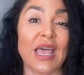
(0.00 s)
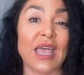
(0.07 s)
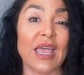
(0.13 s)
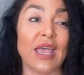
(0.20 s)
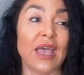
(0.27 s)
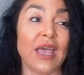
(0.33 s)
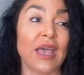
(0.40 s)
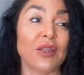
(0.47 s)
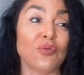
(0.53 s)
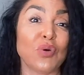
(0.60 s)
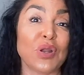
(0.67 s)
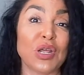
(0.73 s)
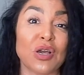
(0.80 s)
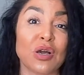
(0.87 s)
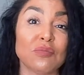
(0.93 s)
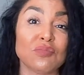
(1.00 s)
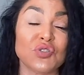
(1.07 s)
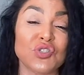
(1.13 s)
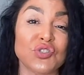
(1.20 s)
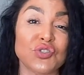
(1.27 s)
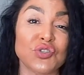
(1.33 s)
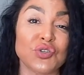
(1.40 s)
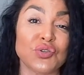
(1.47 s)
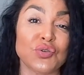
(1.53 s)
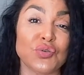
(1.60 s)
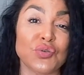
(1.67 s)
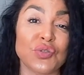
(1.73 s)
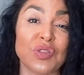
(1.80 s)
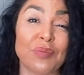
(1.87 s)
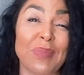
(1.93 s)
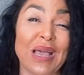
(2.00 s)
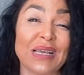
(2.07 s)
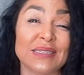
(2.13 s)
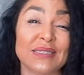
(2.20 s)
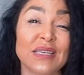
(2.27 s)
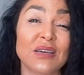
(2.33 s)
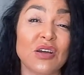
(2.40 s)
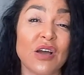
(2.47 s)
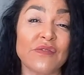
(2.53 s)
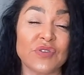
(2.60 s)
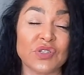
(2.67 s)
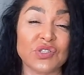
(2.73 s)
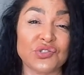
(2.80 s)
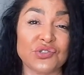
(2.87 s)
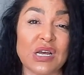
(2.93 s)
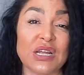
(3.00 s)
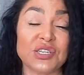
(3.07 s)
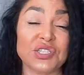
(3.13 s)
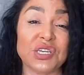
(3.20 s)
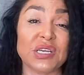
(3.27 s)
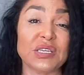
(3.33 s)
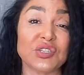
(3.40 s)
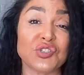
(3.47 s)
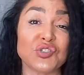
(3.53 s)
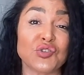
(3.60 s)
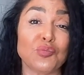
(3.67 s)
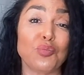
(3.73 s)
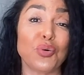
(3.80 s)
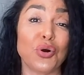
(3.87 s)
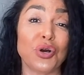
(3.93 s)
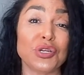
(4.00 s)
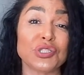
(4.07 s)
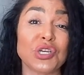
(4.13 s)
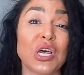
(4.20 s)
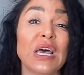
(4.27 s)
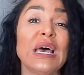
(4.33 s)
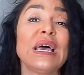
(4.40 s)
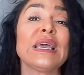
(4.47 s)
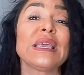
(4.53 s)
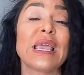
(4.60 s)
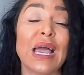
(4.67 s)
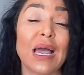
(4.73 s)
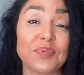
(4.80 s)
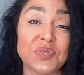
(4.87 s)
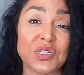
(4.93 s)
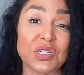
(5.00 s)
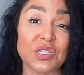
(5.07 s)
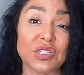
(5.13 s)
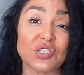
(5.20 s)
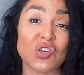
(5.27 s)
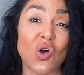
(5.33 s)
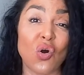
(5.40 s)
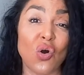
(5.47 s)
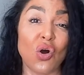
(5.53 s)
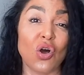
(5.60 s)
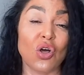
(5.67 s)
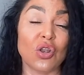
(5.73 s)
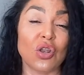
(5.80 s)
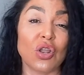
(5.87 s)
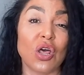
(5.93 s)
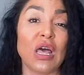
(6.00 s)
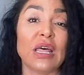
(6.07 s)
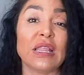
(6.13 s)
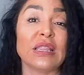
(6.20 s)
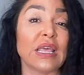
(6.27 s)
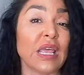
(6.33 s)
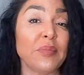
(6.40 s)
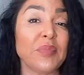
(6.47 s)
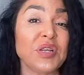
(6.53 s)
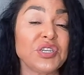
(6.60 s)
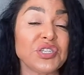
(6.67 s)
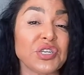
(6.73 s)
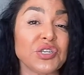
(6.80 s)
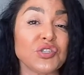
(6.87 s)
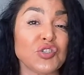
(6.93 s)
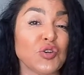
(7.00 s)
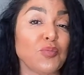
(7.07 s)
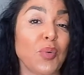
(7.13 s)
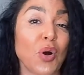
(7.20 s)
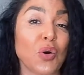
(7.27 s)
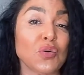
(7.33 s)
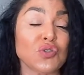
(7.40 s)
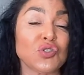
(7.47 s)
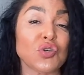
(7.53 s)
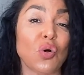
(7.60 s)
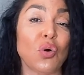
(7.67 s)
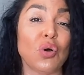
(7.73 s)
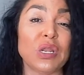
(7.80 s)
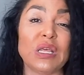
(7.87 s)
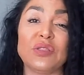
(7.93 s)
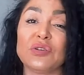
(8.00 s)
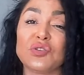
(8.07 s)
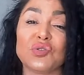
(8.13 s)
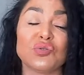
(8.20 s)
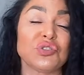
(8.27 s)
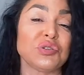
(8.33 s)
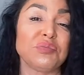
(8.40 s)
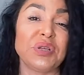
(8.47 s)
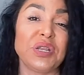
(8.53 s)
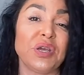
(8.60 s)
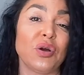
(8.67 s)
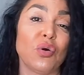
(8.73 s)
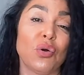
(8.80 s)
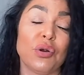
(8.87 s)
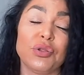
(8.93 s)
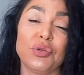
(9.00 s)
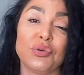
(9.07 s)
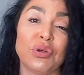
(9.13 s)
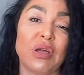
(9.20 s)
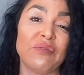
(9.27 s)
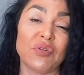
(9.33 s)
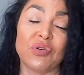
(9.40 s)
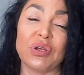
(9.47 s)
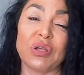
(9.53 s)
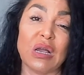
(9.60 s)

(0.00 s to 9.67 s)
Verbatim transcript: and when it comes to the magazine cover strategy is to put captions on the images you post on either social media or your evergreen